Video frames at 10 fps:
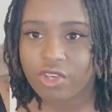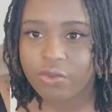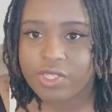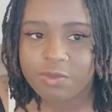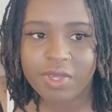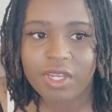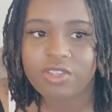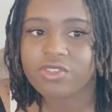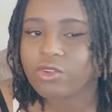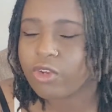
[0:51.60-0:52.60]
always been a
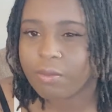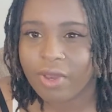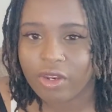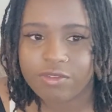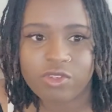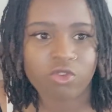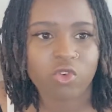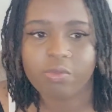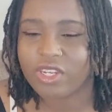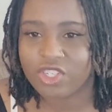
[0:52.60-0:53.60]
certain amount of
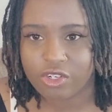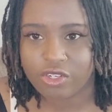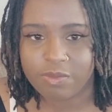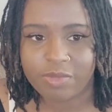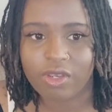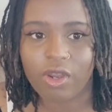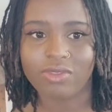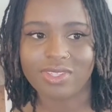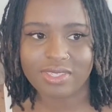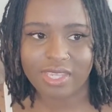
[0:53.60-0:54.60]
social pressure to be on
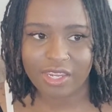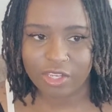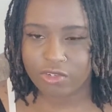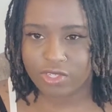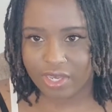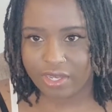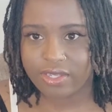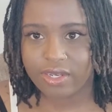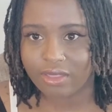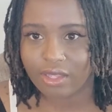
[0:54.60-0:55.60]
the skinnier
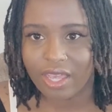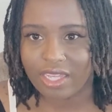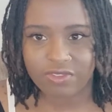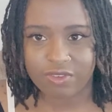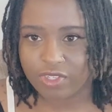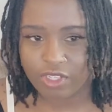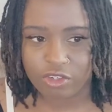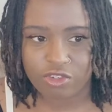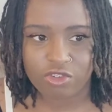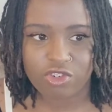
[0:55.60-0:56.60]
side in the last 50
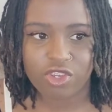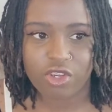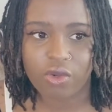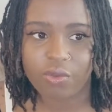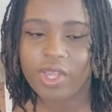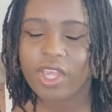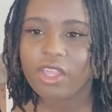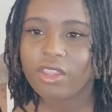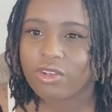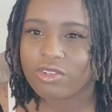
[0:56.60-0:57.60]
years or so.
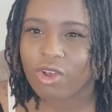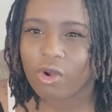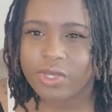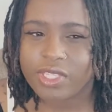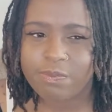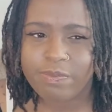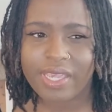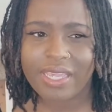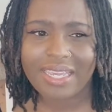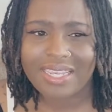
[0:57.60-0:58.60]
There's always
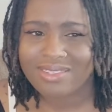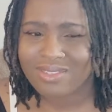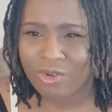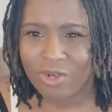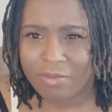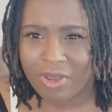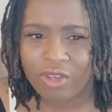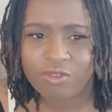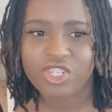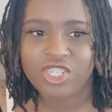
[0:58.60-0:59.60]
been a certain
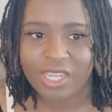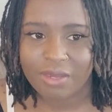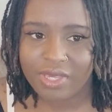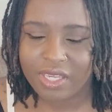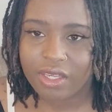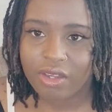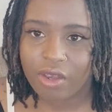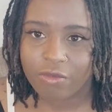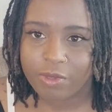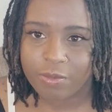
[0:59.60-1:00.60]
amount of shaming
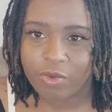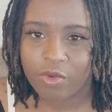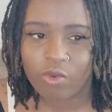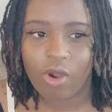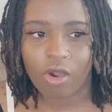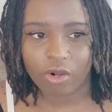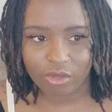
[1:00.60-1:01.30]
of people who are